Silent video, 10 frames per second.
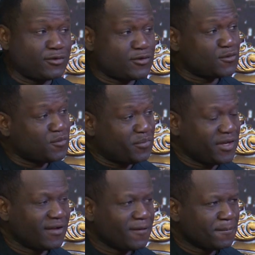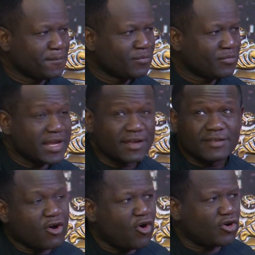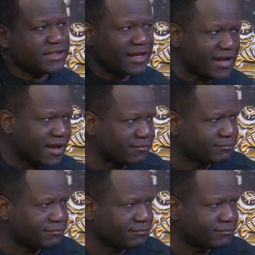should be, there is an altar there.